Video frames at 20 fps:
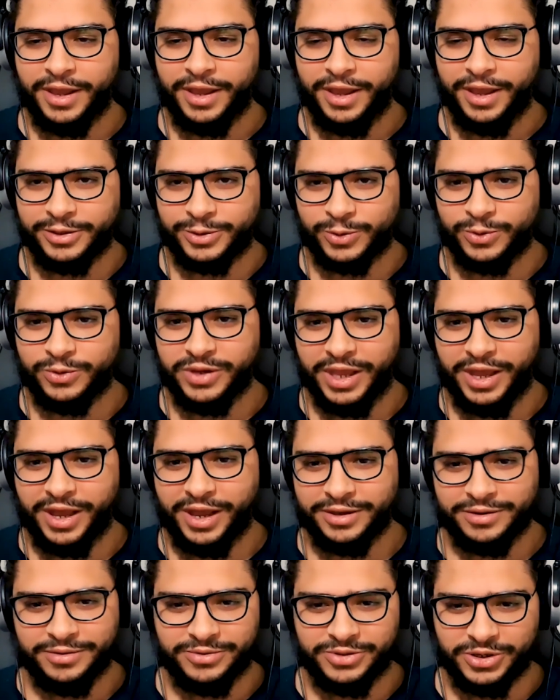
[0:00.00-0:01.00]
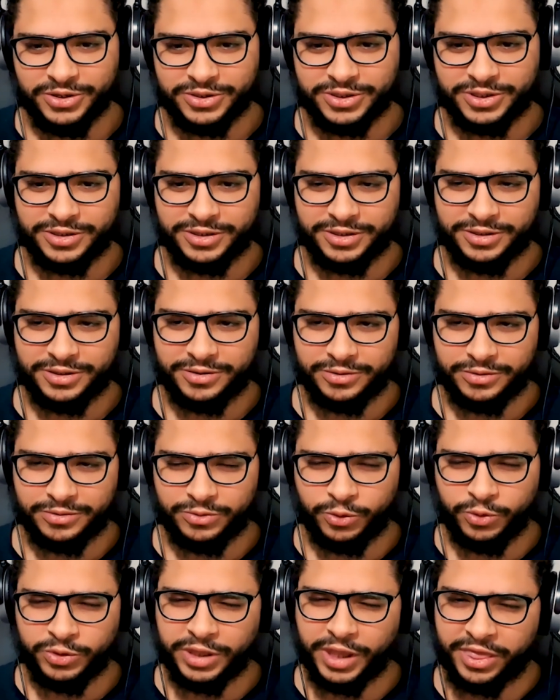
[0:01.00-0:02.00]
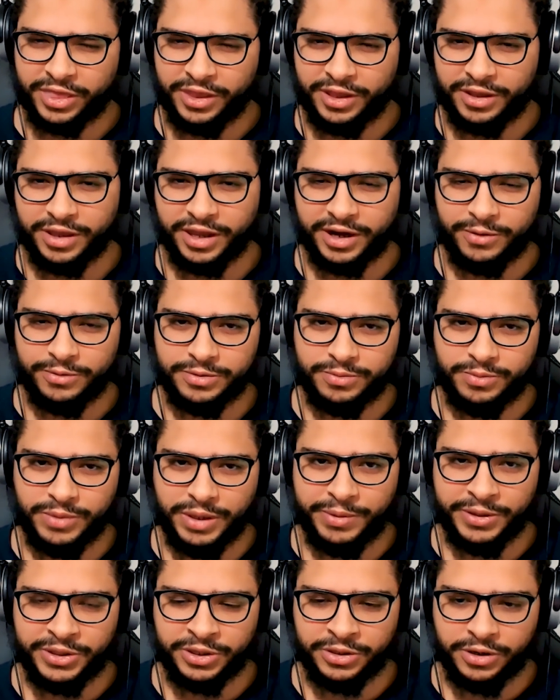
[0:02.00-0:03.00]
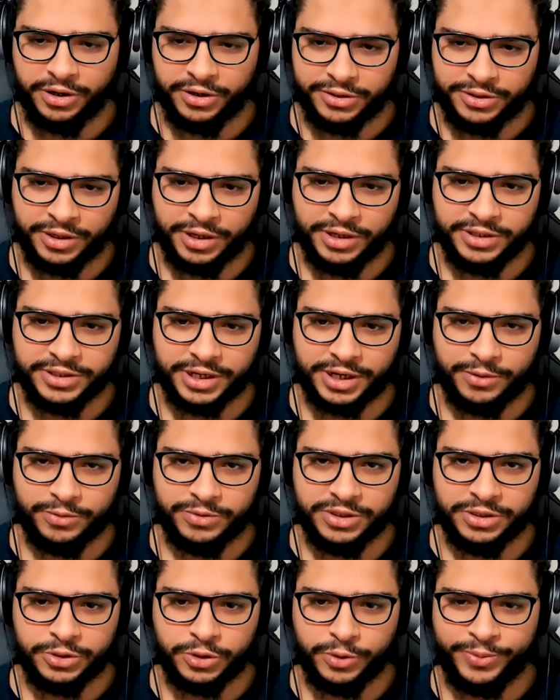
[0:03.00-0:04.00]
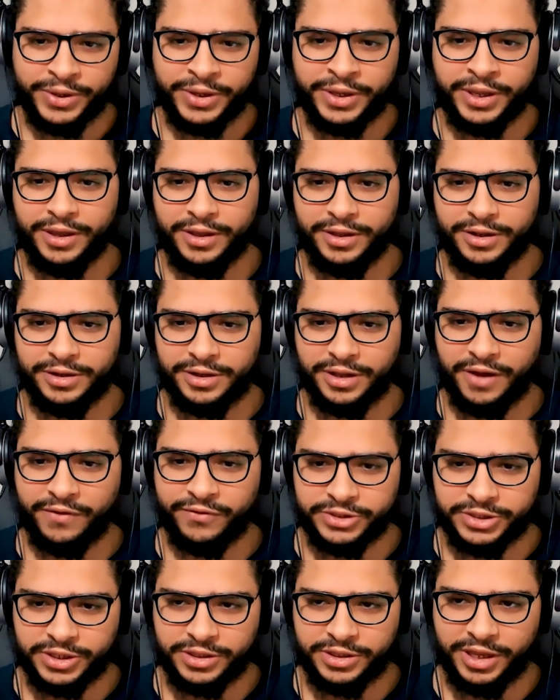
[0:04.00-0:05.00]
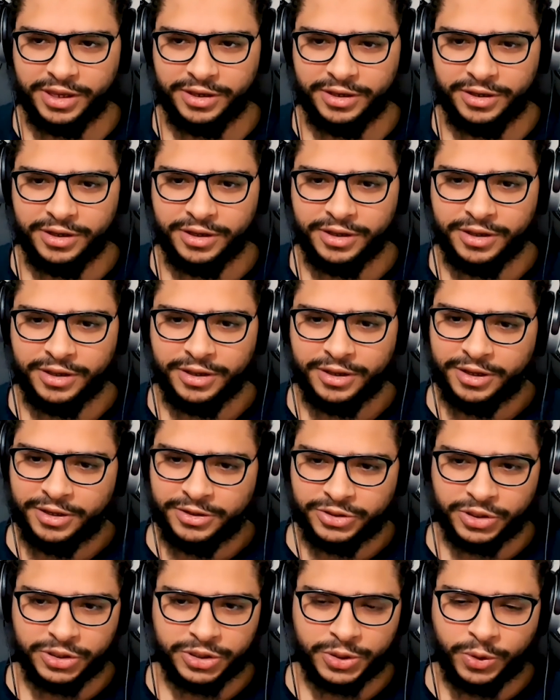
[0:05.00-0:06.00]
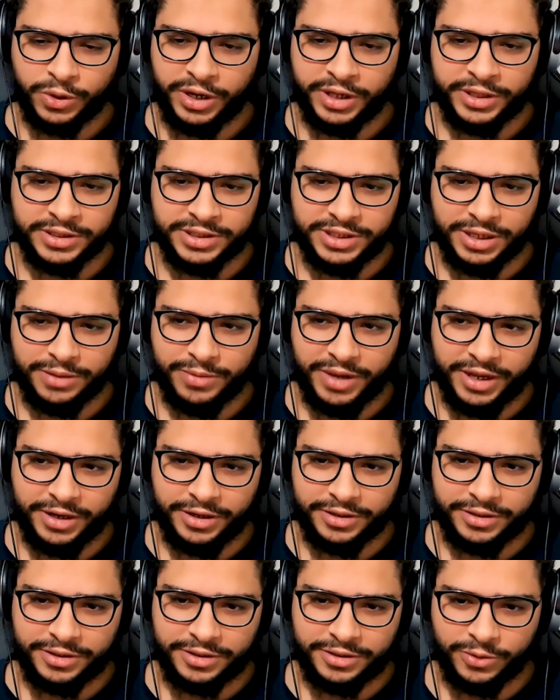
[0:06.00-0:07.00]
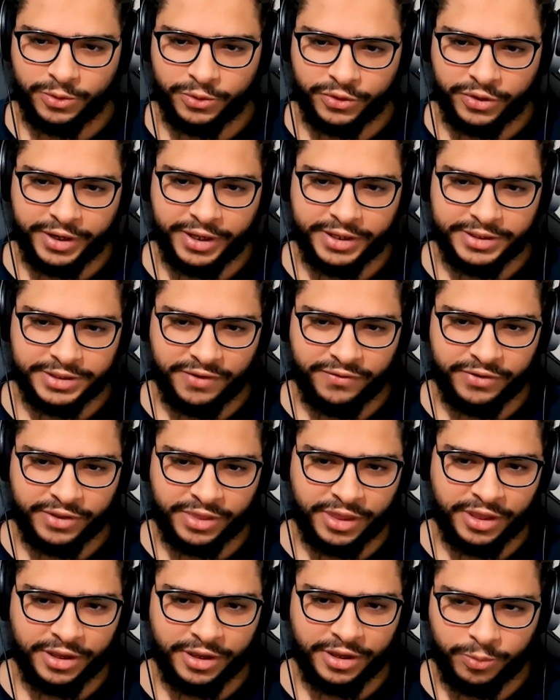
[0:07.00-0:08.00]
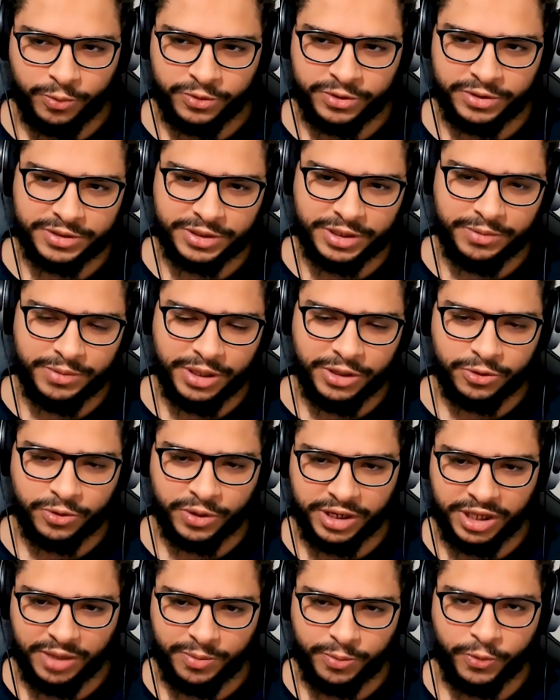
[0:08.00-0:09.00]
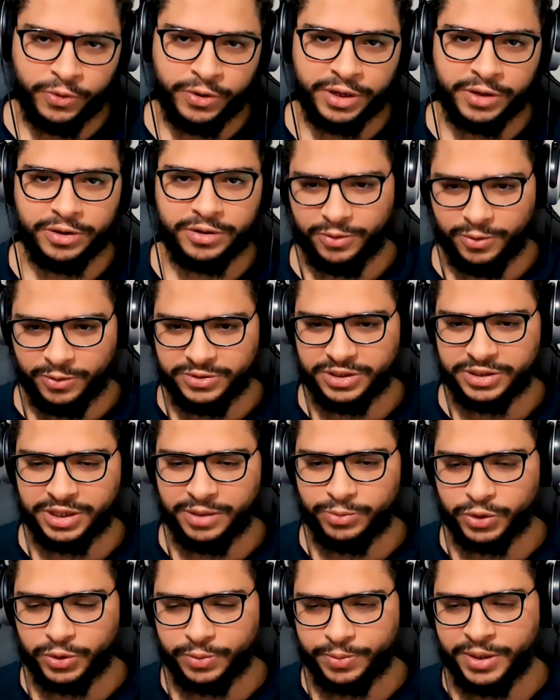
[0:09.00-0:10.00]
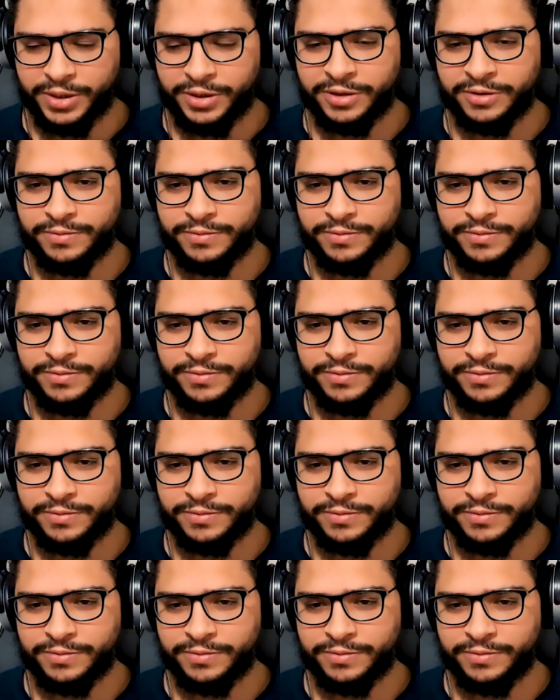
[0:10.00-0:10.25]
So yeah, I just wrote, I think, around maybe 10 articles around this topic. And after that, I just collected them and organized everything and put them into an ebook on the same topic.